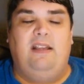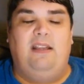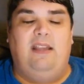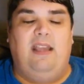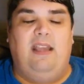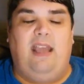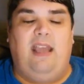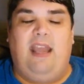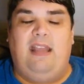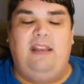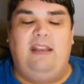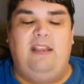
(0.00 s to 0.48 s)

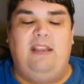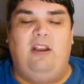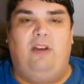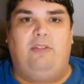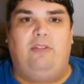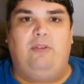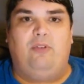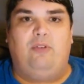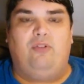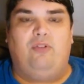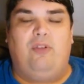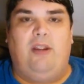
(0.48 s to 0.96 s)
any
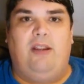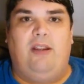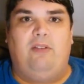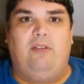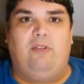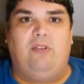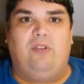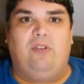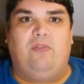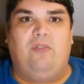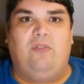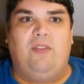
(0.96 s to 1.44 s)
other
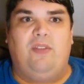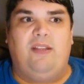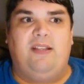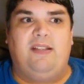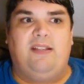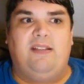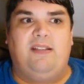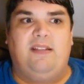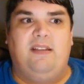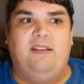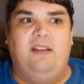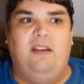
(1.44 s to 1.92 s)
trailers for
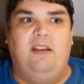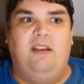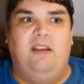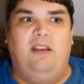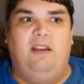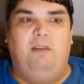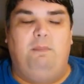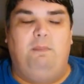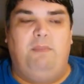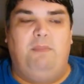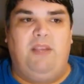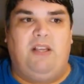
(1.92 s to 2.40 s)
this
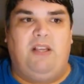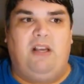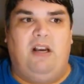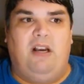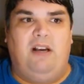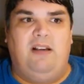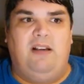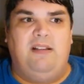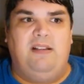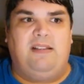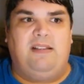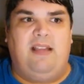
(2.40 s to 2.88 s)

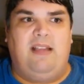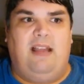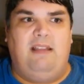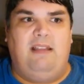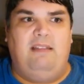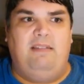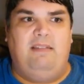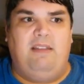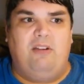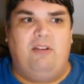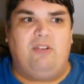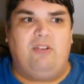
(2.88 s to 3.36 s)
because
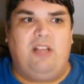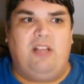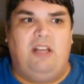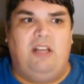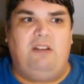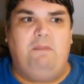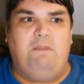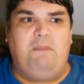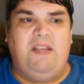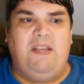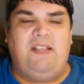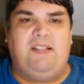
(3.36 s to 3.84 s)
there's going
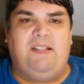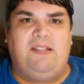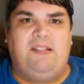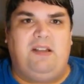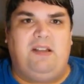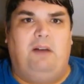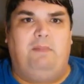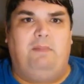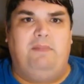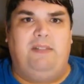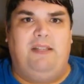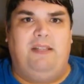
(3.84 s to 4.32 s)
to be
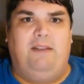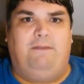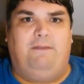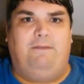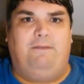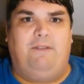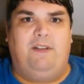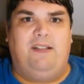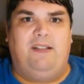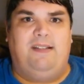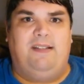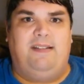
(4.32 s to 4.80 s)
some
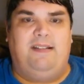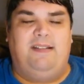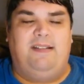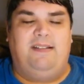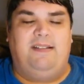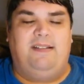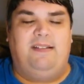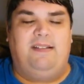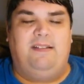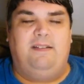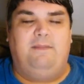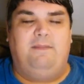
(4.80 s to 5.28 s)

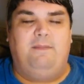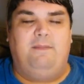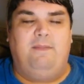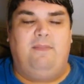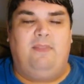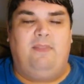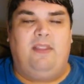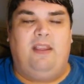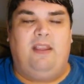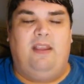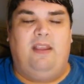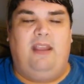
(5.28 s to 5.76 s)
differences.
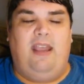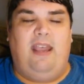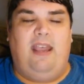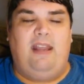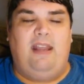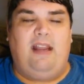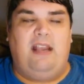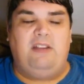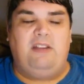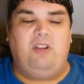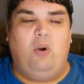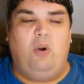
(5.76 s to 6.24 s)

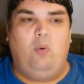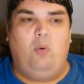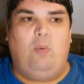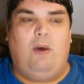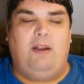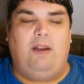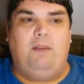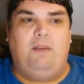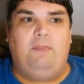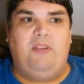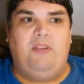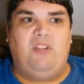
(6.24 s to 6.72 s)
And I don't
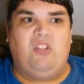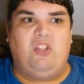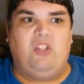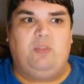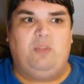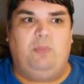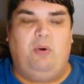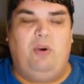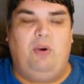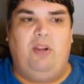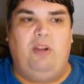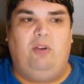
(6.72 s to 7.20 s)
want to be
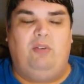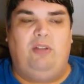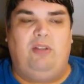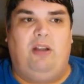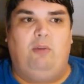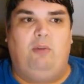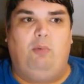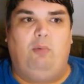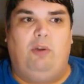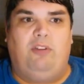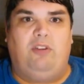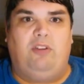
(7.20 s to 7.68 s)
spoiled
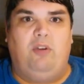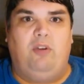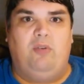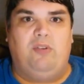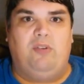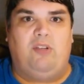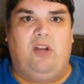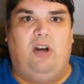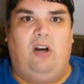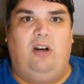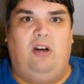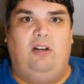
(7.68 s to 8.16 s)
on what
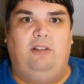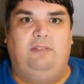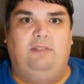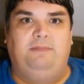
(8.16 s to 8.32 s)
those are.